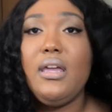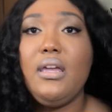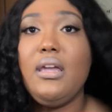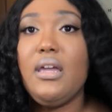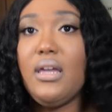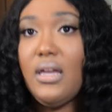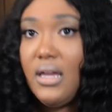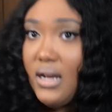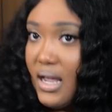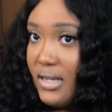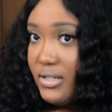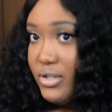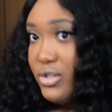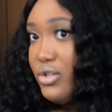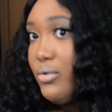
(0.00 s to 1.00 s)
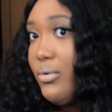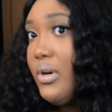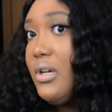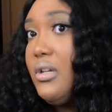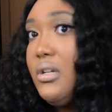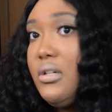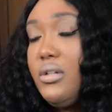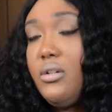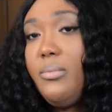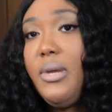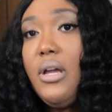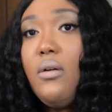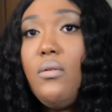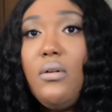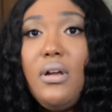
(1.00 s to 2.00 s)
and I just squirted a little
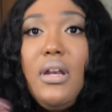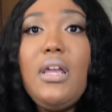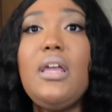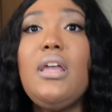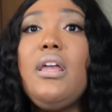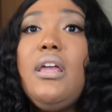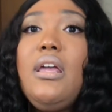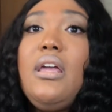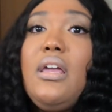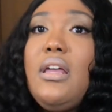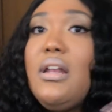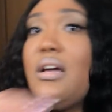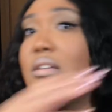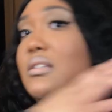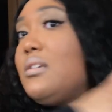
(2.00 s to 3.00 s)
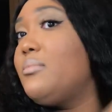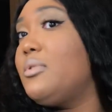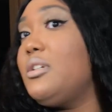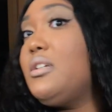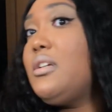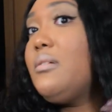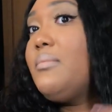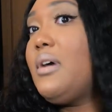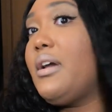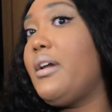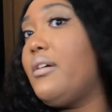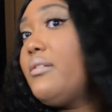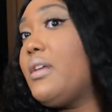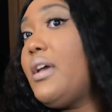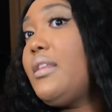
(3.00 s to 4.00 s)
bit on it, and I simply did my
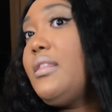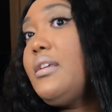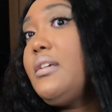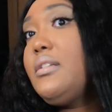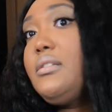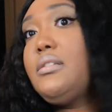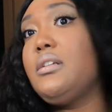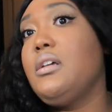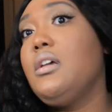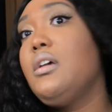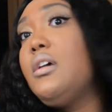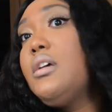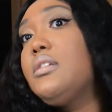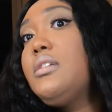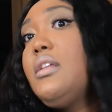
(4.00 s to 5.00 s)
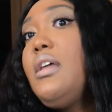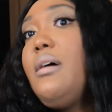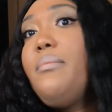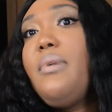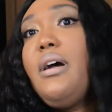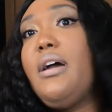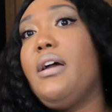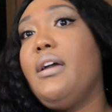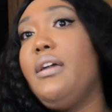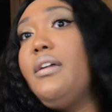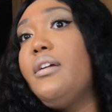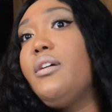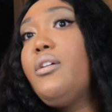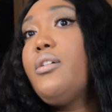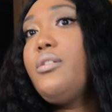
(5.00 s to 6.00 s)
hair like this so that my
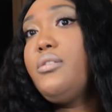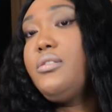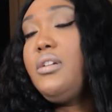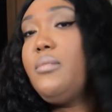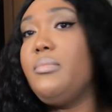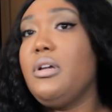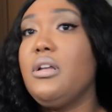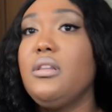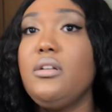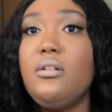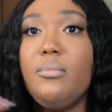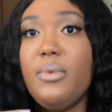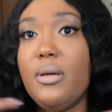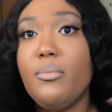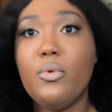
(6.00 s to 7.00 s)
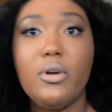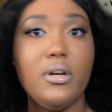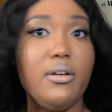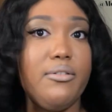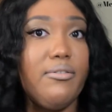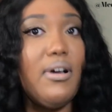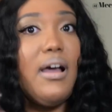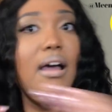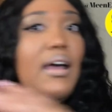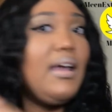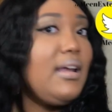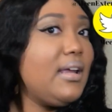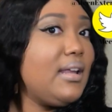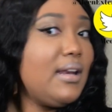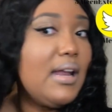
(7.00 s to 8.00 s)
curls can be a little bit more
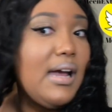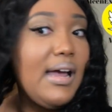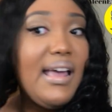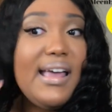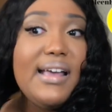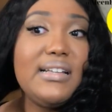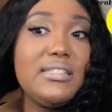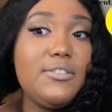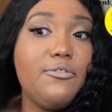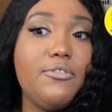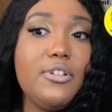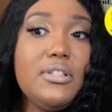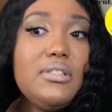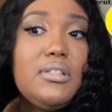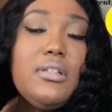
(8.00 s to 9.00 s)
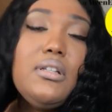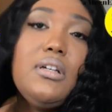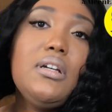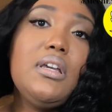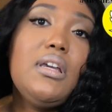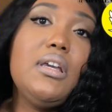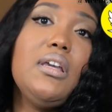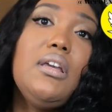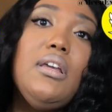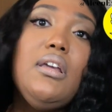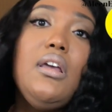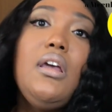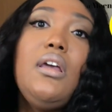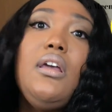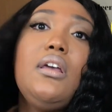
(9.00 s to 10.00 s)
defined and not as frizzy looking.
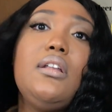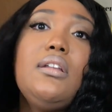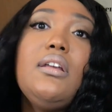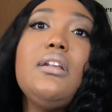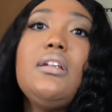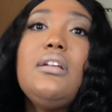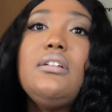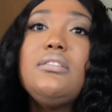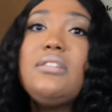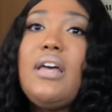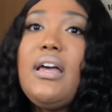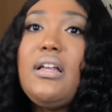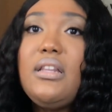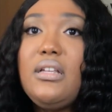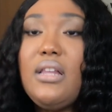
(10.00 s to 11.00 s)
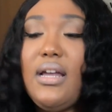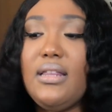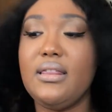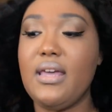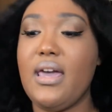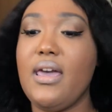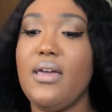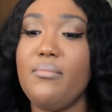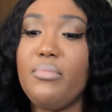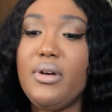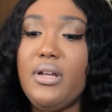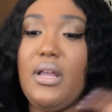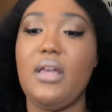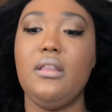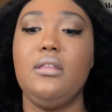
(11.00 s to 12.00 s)
Did it exactly like that, and
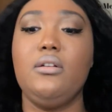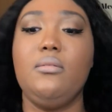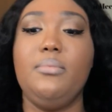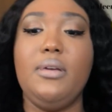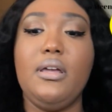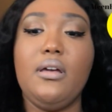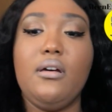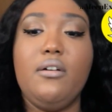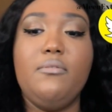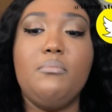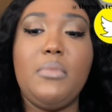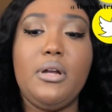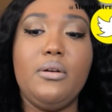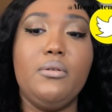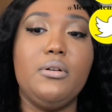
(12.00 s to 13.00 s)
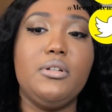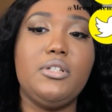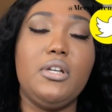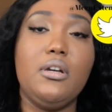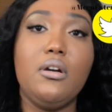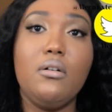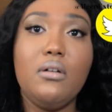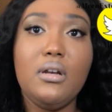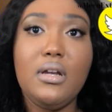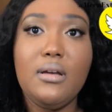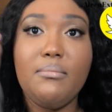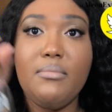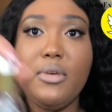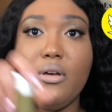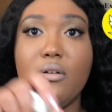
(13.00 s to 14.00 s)
put a little bit of my nourishing
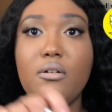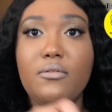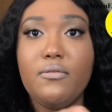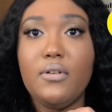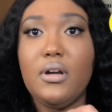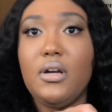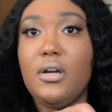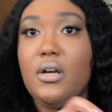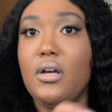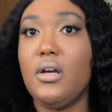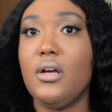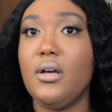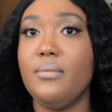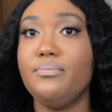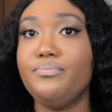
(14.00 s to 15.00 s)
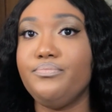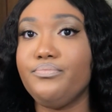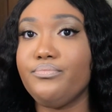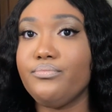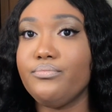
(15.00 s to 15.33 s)
coconut milk from